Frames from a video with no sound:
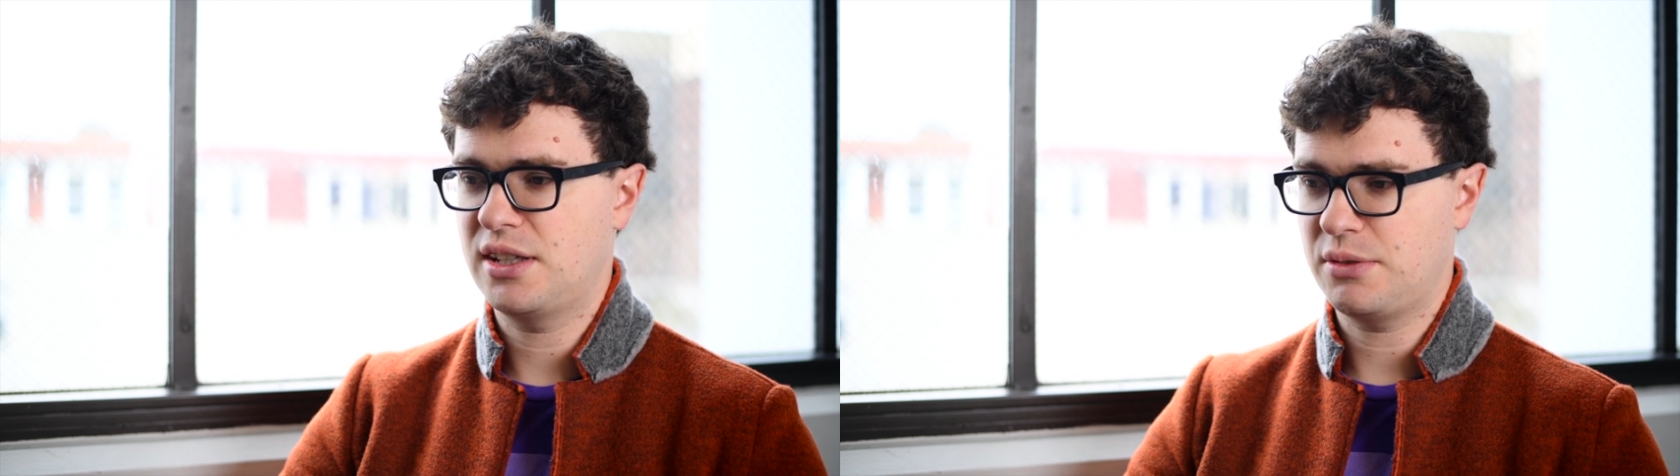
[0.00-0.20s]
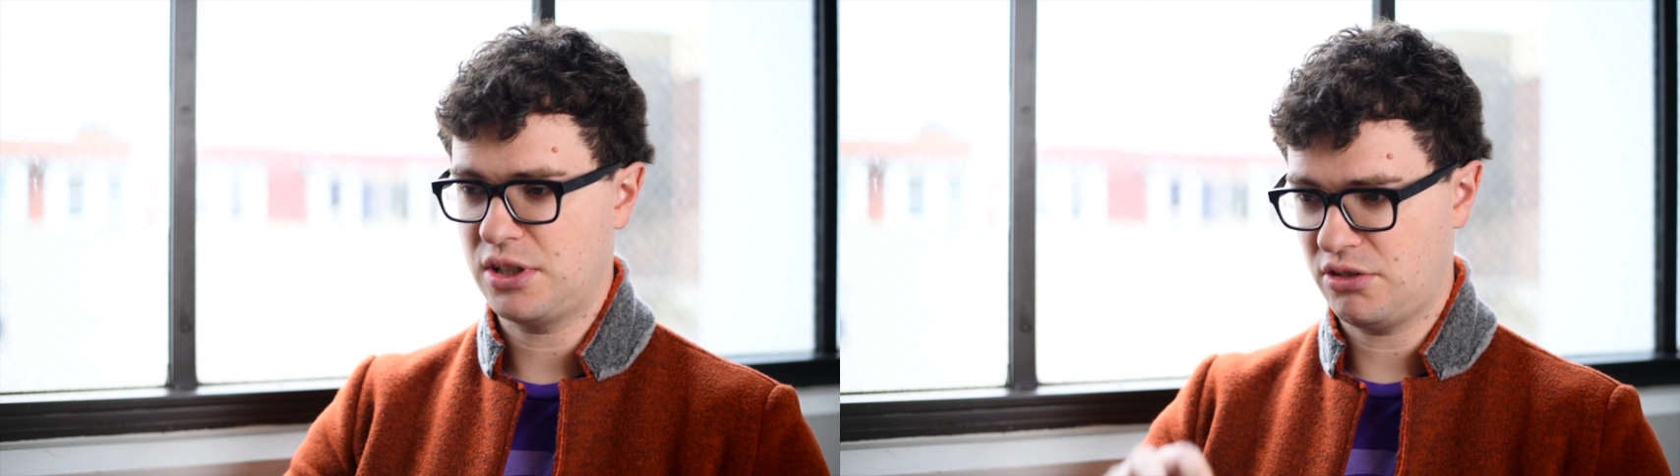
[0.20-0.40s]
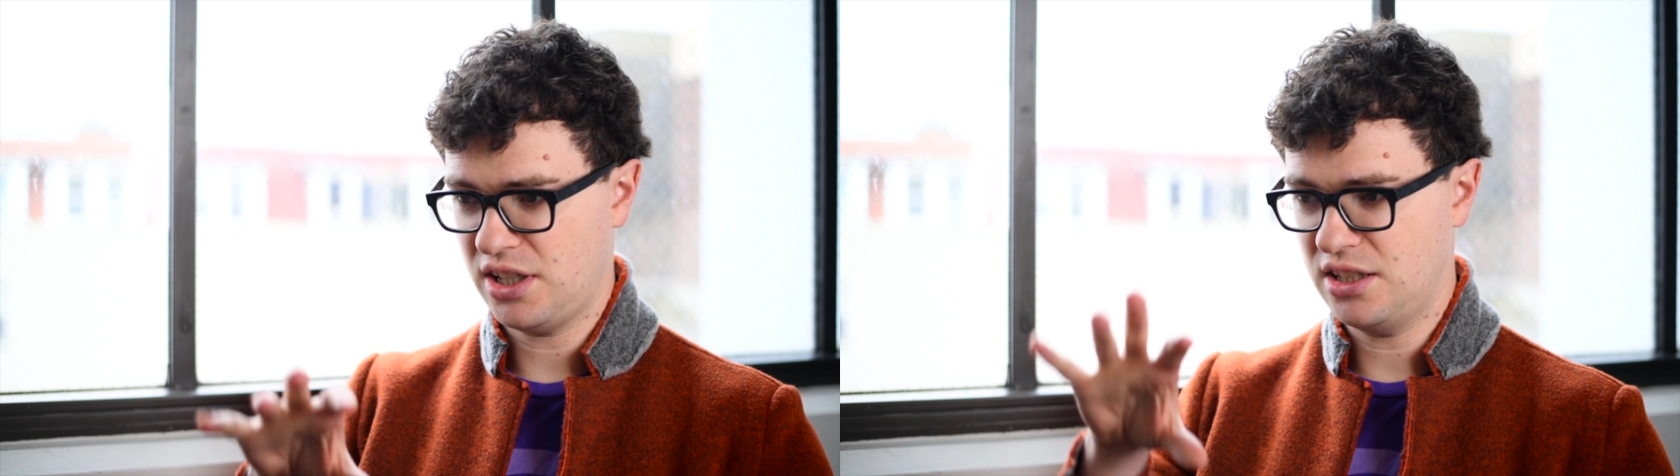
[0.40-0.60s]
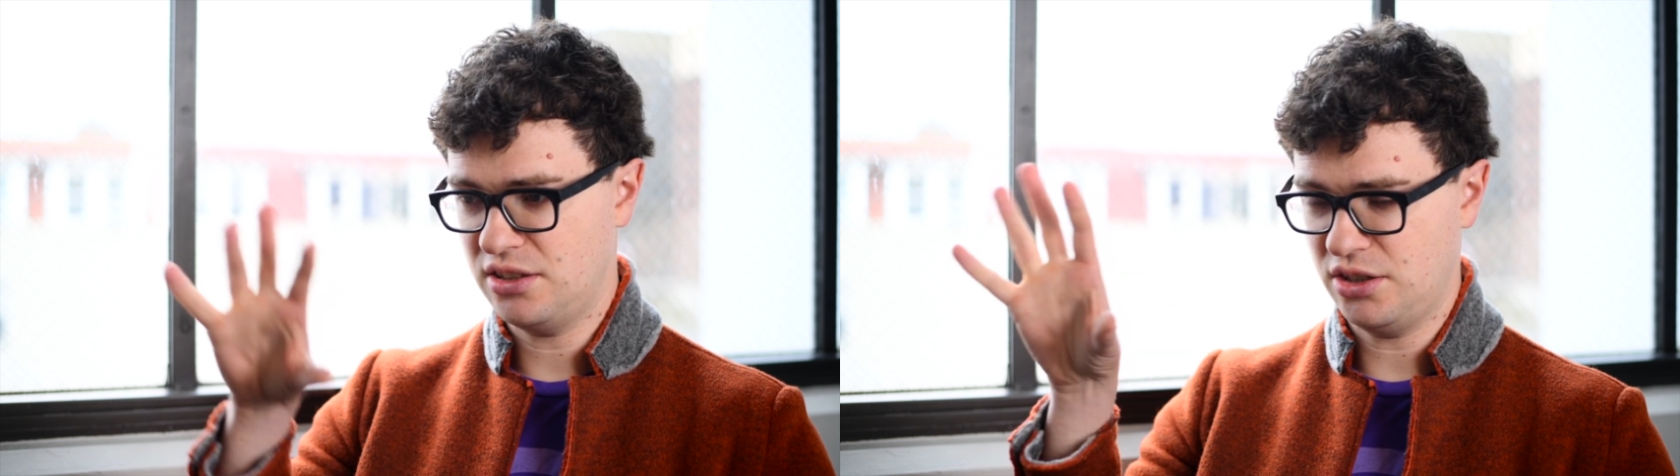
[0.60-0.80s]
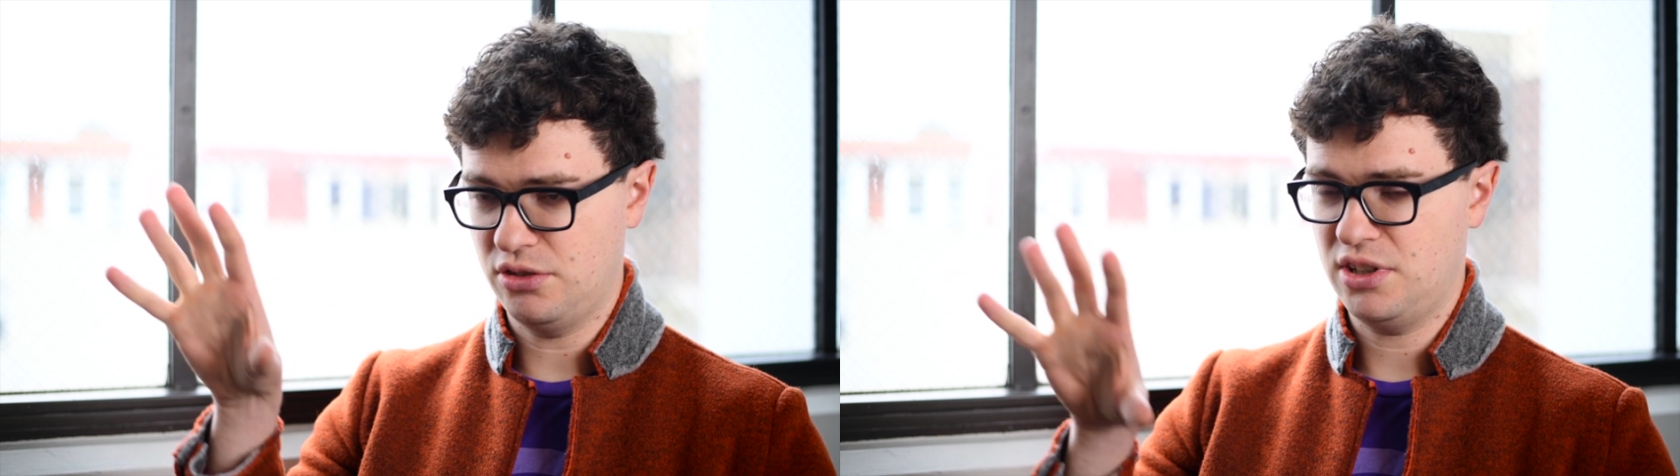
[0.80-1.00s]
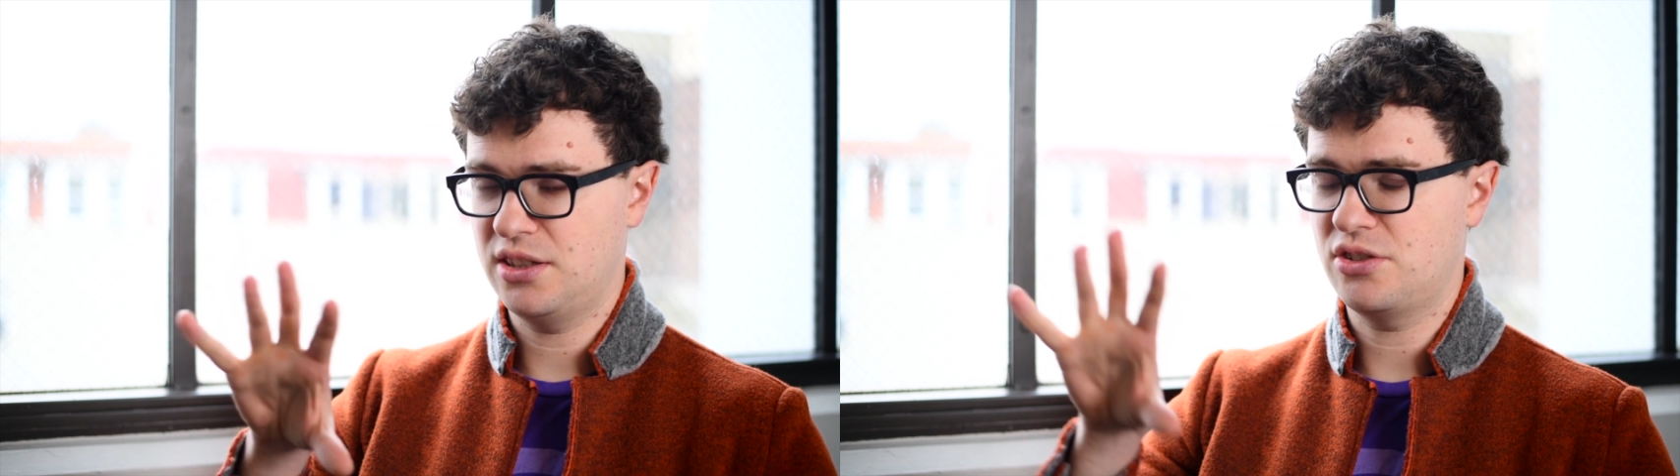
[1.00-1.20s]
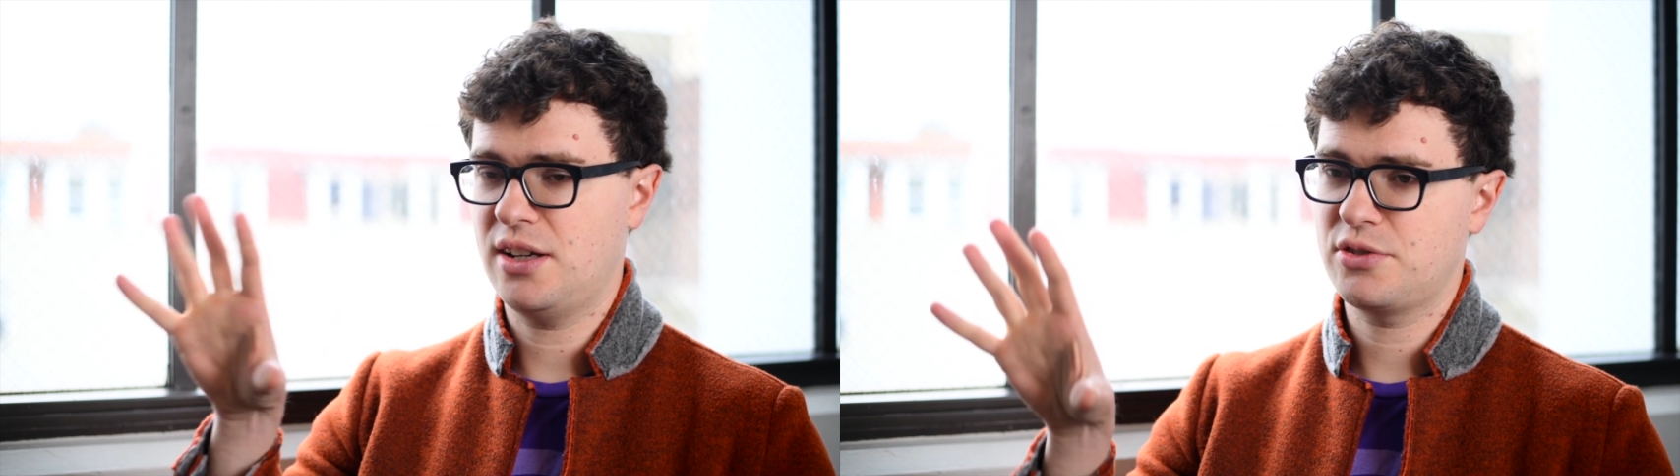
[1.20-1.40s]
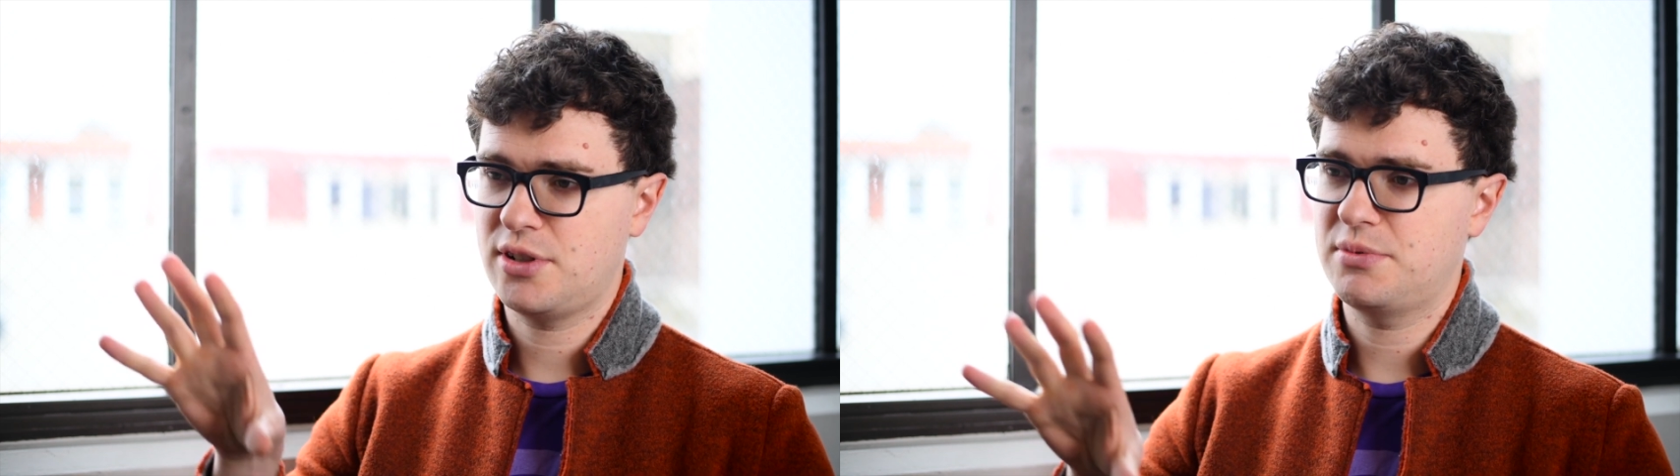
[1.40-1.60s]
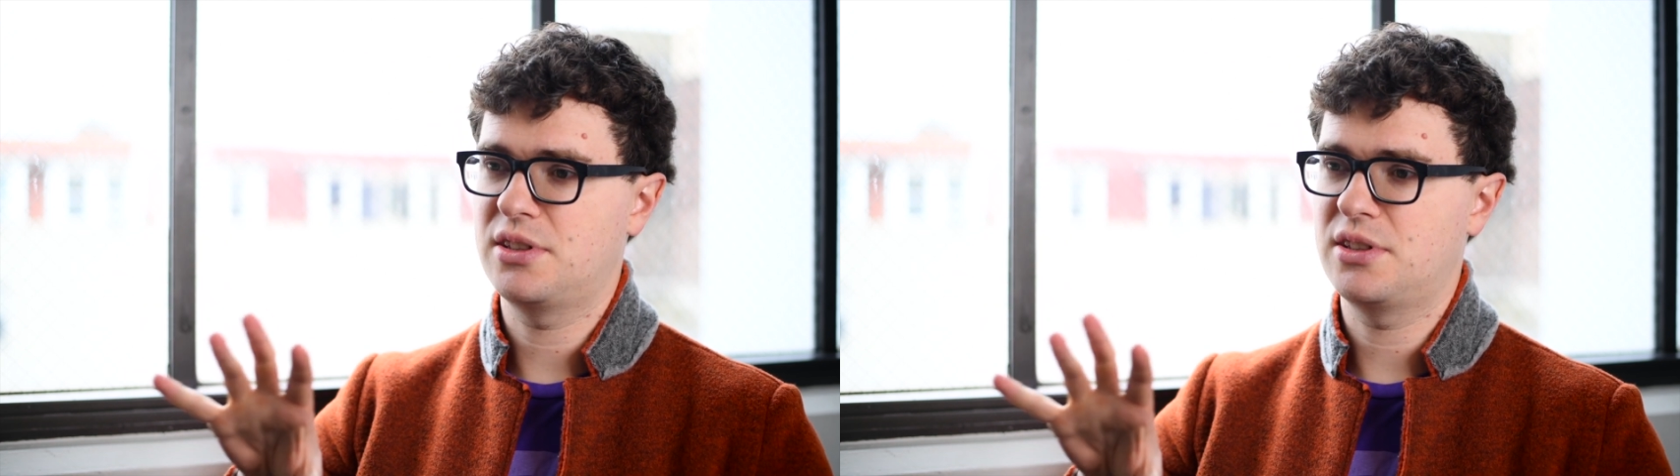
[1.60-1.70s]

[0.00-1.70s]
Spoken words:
then when you're in the JavaScript